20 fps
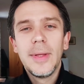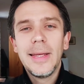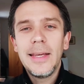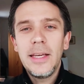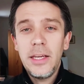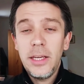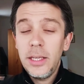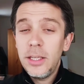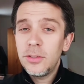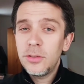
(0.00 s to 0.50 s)

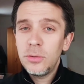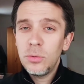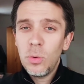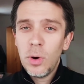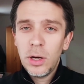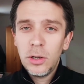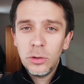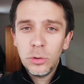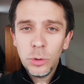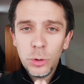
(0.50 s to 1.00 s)
He is the
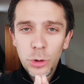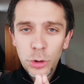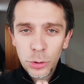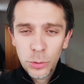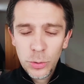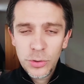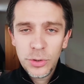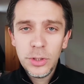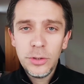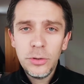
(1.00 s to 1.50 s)
one who
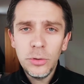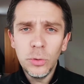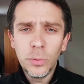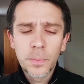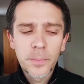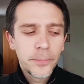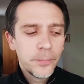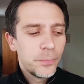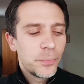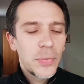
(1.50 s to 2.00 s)
chooses you.
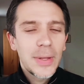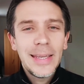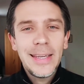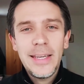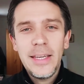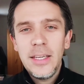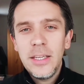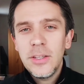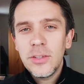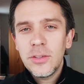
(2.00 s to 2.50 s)

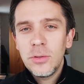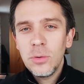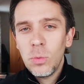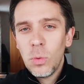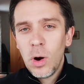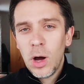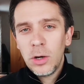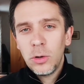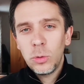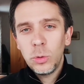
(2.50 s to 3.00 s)
He is the
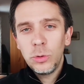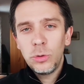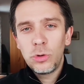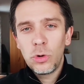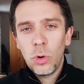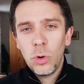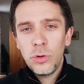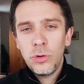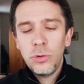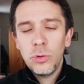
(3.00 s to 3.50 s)
one who
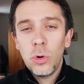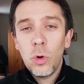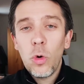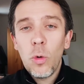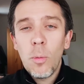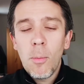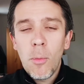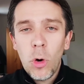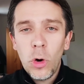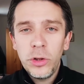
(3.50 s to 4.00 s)
draws you, who
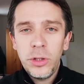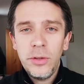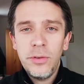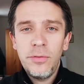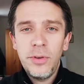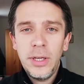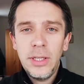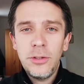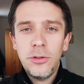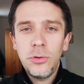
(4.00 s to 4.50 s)

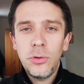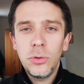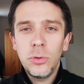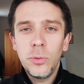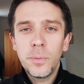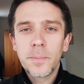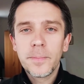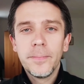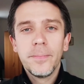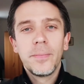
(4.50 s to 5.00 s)
motivates
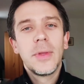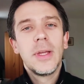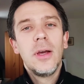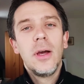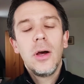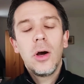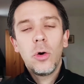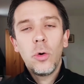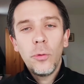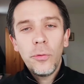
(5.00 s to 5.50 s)
you,
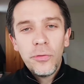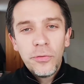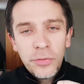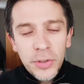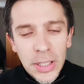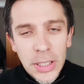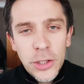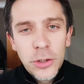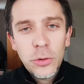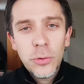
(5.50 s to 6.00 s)
who
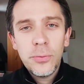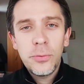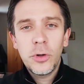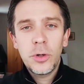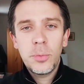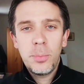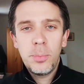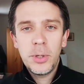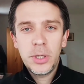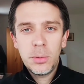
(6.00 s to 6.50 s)
fits you for
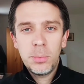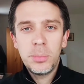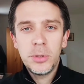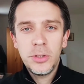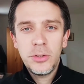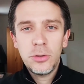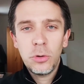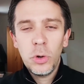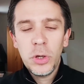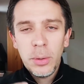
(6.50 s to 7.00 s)

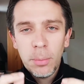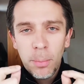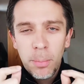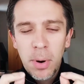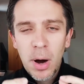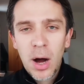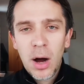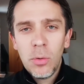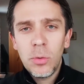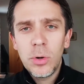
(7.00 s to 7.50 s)
purpose, who
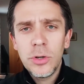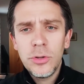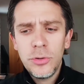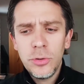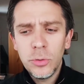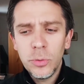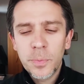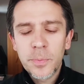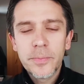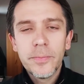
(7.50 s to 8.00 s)
empowers
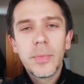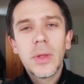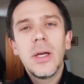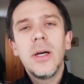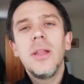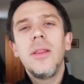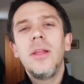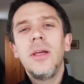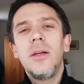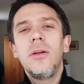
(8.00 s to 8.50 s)
you,
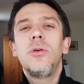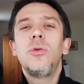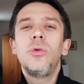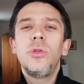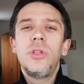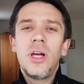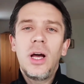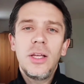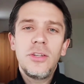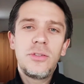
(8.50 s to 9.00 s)
and then who
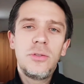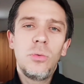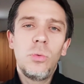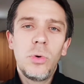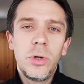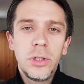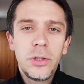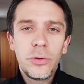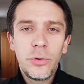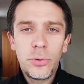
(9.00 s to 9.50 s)
does the
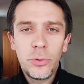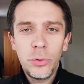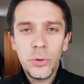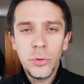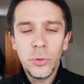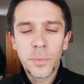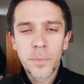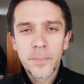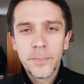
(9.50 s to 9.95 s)
work through you.